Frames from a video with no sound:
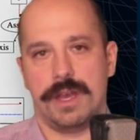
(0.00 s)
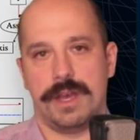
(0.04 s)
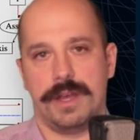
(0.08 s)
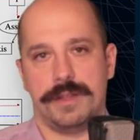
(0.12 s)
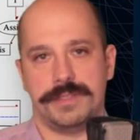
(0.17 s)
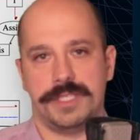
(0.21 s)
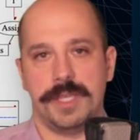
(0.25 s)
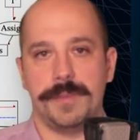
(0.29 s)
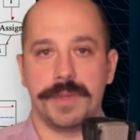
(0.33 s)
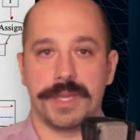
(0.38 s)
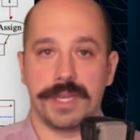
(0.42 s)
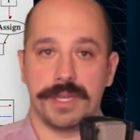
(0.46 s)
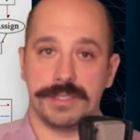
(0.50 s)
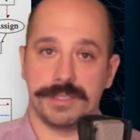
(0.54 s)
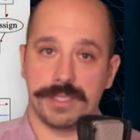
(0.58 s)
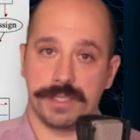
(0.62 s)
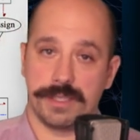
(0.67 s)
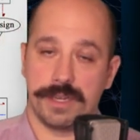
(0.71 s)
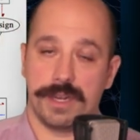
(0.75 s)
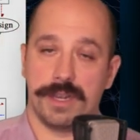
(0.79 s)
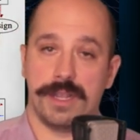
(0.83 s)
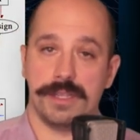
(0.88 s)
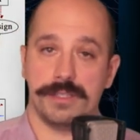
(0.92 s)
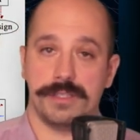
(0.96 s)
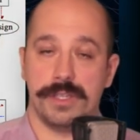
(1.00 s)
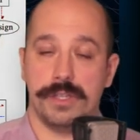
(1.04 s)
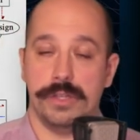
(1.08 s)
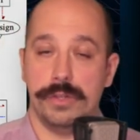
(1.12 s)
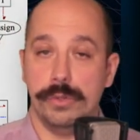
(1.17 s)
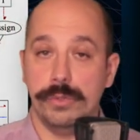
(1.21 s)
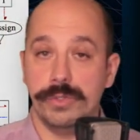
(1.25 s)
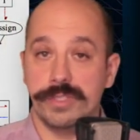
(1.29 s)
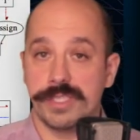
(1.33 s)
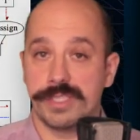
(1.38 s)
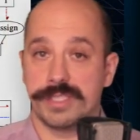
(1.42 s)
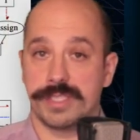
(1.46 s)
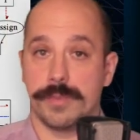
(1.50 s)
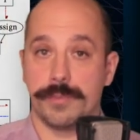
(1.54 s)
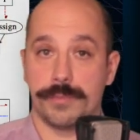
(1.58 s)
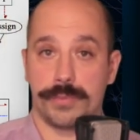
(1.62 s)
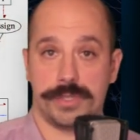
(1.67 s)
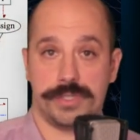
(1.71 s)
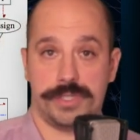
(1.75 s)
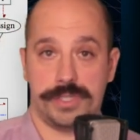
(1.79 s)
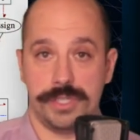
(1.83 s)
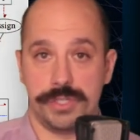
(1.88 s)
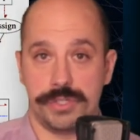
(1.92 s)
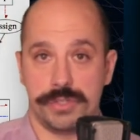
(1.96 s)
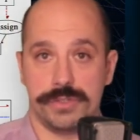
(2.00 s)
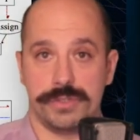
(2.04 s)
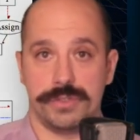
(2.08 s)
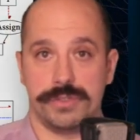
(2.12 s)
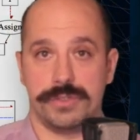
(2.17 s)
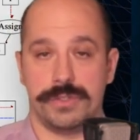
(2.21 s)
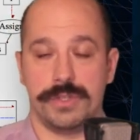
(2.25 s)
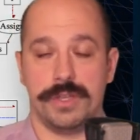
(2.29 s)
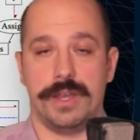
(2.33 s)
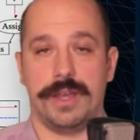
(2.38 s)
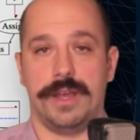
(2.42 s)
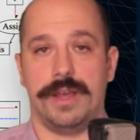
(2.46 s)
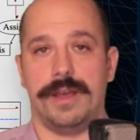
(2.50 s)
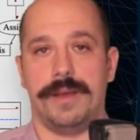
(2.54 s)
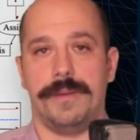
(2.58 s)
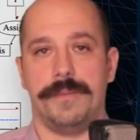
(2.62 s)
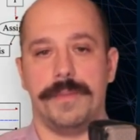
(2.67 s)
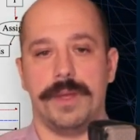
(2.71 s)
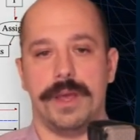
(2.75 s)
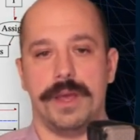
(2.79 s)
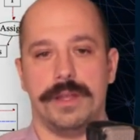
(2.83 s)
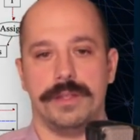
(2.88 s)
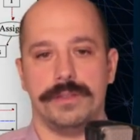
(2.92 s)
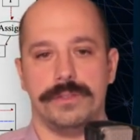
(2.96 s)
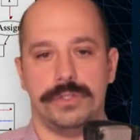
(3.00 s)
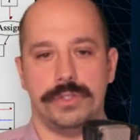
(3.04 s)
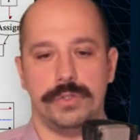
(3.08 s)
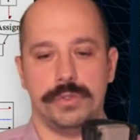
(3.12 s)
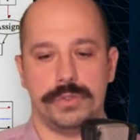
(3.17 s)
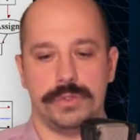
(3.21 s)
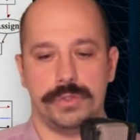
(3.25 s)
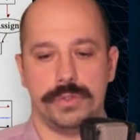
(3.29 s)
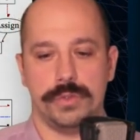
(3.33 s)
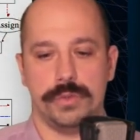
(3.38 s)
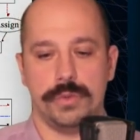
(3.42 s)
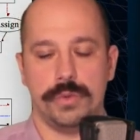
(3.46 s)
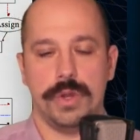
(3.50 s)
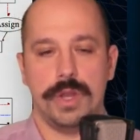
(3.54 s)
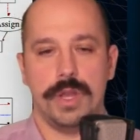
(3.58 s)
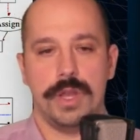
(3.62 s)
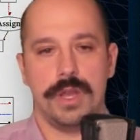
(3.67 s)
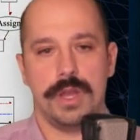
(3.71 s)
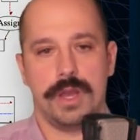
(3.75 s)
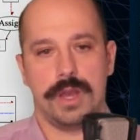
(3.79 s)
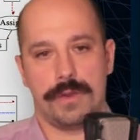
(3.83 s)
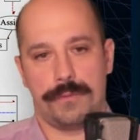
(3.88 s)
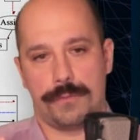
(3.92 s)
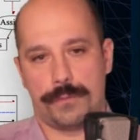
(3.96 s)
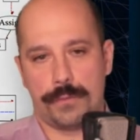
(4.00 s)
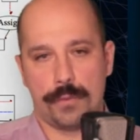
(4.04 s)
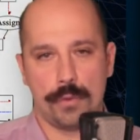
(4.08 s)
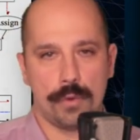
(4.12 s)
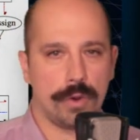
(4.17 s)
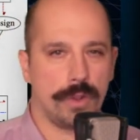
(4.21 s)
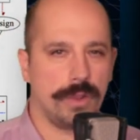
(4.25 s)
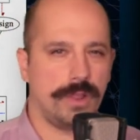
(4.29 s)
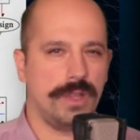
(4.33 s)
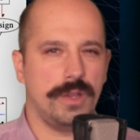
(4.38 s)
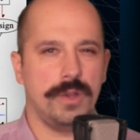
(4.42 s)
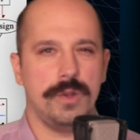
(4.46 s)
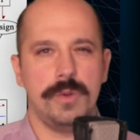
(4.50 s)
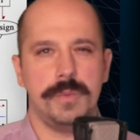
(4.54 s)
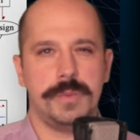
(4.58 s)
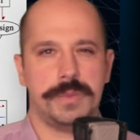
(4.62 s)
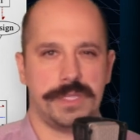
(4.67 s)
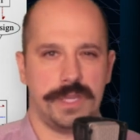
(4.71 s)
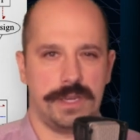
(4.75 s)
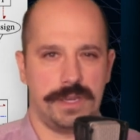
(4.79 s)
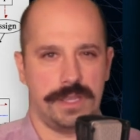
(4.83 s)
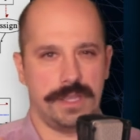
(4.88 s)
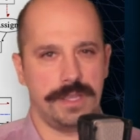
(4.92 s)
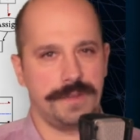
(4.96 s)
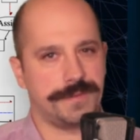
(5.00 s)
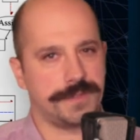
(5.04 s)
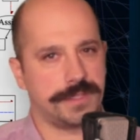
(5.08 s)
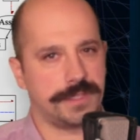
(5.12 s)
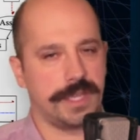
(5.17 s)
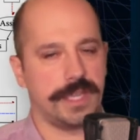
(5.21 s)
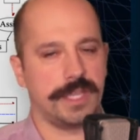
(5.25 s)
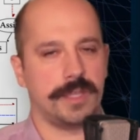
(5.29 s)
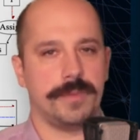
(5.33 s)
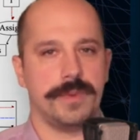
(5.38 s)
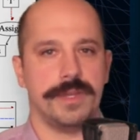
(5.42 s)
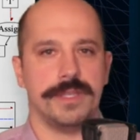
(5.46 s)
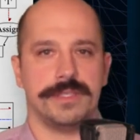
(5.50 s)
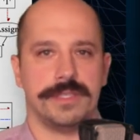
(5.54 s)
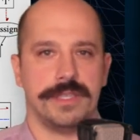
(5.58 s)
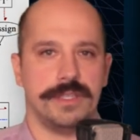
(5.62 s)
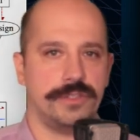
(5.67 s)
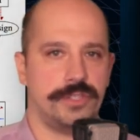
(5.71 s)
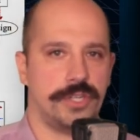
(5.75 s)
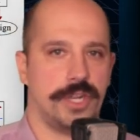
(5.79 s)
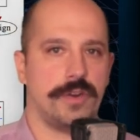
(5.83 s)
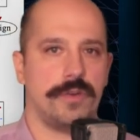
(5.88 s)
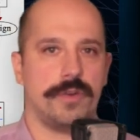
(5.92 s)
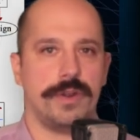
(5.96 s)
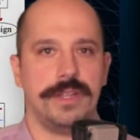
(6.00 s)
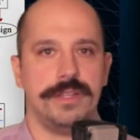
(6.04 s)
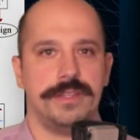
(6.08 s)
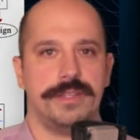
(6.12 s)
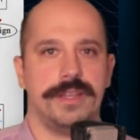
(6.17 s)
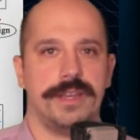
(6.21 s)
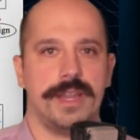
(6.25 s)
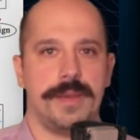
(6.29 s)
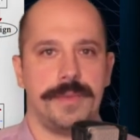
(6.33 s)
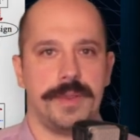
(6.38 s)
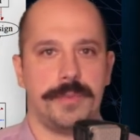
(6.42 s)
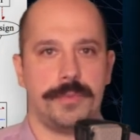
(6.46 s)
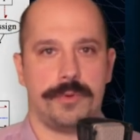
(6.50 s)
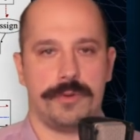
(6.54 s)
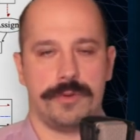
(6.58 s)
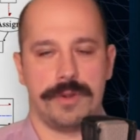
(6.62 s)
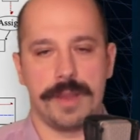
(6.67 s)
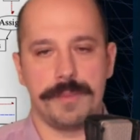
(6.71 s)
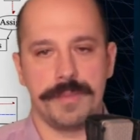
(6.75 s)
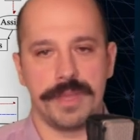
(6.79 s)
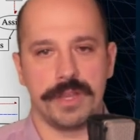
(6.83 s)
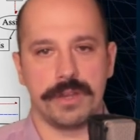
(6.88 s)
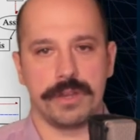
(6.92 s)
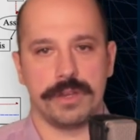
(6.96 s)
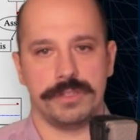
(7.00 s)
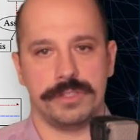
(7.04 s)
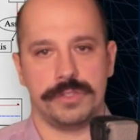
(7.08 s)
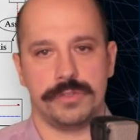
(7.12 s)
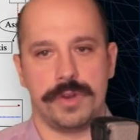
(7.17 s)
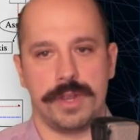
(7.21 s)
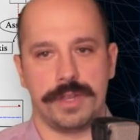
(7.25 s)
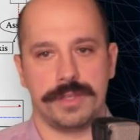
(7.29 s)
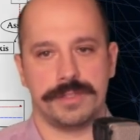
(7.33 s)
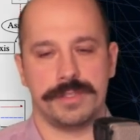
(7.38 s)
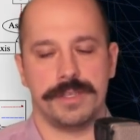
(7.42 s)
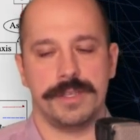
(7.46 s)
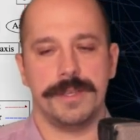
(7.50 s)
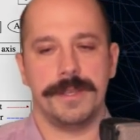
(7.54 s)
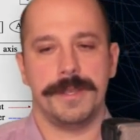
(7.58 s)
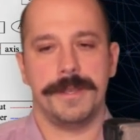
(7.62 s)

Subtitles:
Typically, static analysis loses some precisions due to for loops and if statements and generally dynamic programming constructs.